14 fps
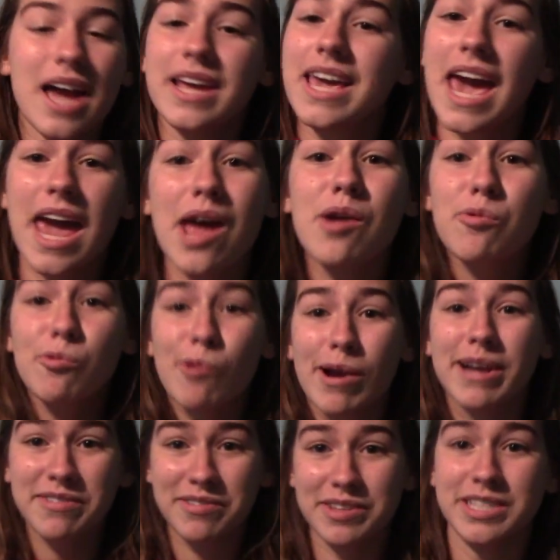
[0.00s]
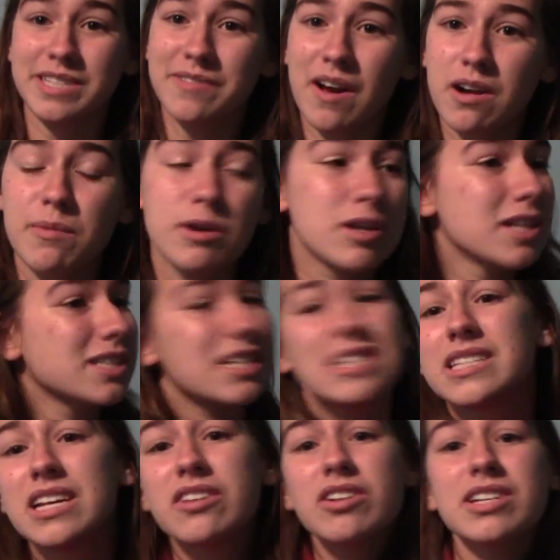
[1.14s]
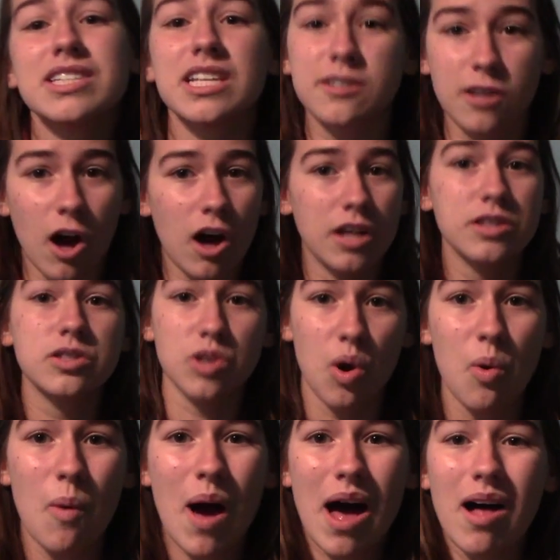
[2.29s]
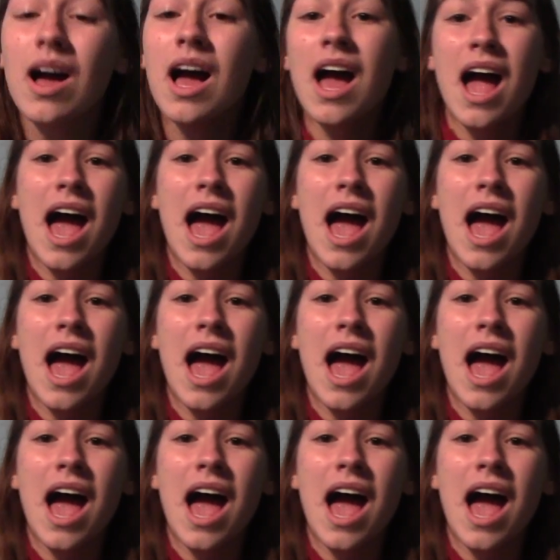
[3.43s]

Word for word: I can't wait for this final book because the series has gone so well